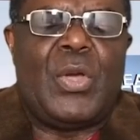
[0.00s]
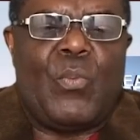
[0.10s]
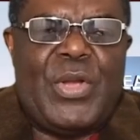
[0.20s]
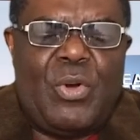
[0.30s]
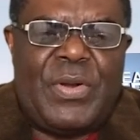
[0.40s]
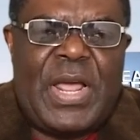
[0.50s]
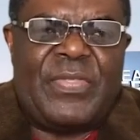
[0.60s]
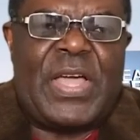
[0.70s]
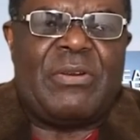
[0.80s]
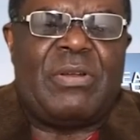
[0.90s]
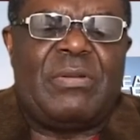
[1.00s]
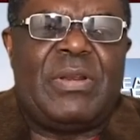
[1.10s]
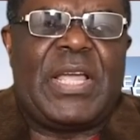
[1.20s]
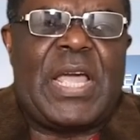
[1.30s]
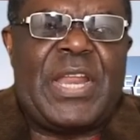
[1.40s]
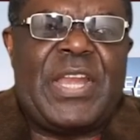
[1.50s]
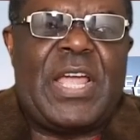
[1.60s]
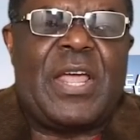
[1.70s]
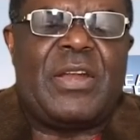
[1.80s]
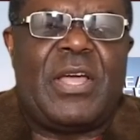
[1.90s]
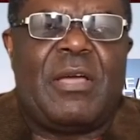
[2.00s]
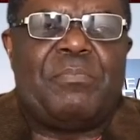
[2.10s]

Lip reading: We know now that the Canadian